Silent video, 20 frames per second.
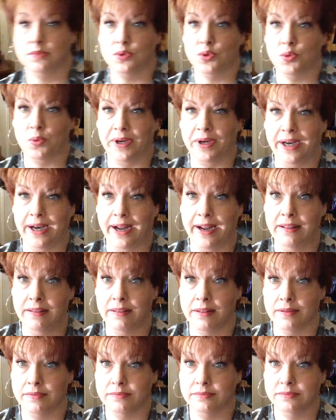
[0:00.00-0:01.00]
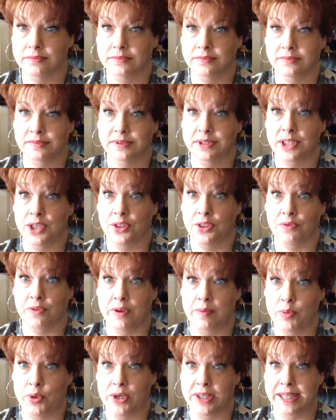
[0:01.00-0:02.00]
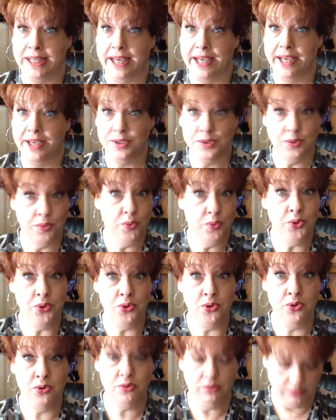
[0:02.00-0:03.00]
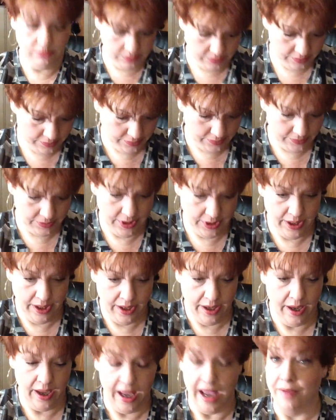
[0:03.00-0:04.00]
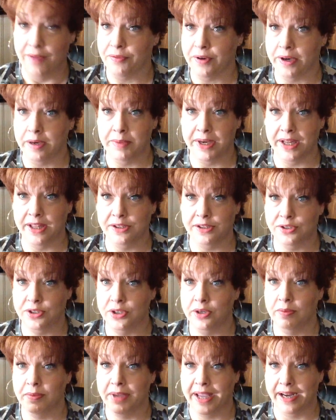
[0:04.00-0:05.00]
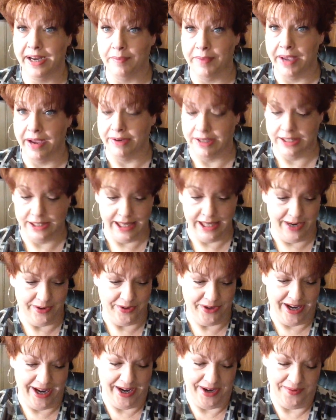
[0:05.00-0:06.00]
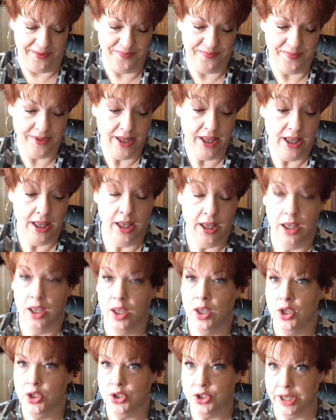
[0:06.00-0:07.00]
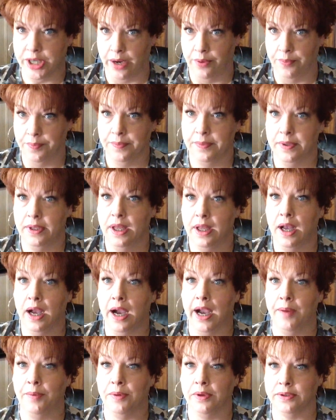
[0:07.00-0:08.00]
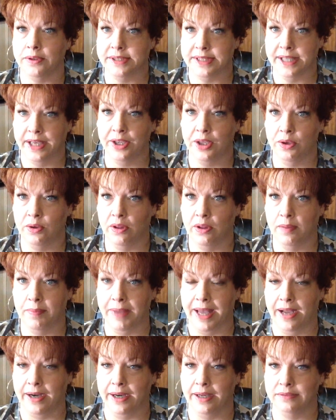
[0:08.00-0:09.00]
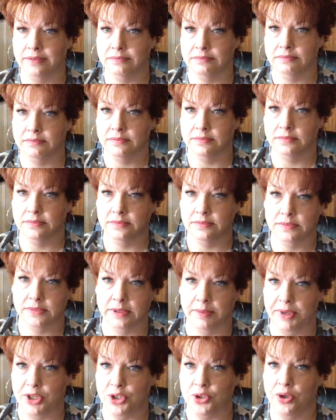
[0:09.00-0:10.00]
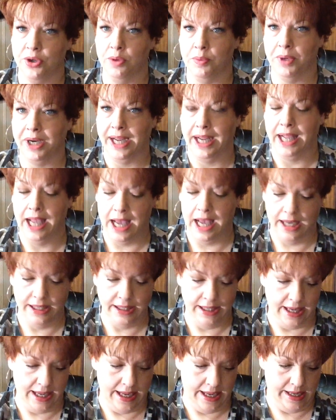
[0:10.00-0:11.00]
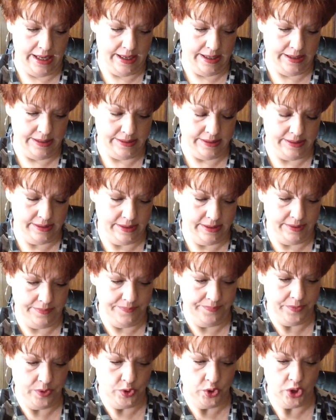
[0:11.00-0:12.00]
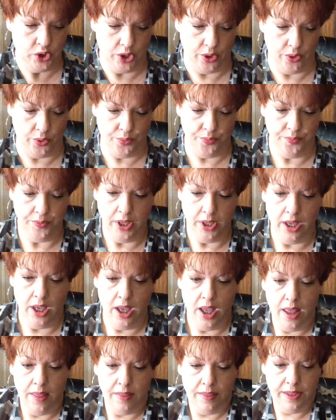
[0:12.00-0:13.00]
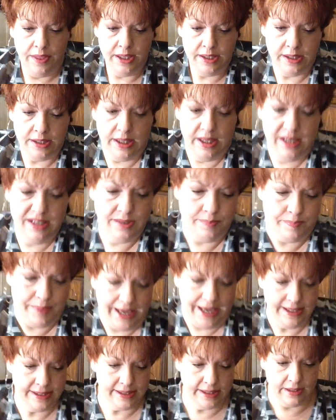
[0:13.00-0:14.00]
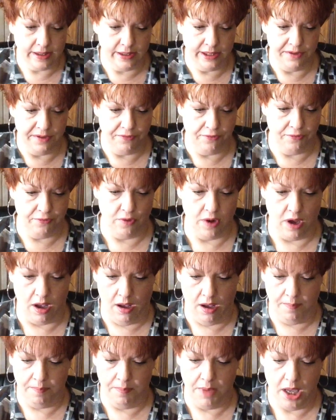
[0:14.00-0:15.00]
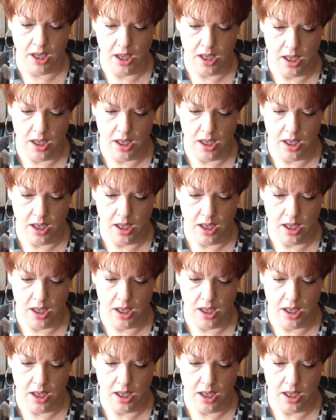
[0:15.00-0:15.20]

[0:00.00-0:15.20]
29th. 3 more days. Woohoo! And for anybody that's new, I'm getting married Saturday. So, I will tell you all about it. Let me show you what I got. And so, this is basically from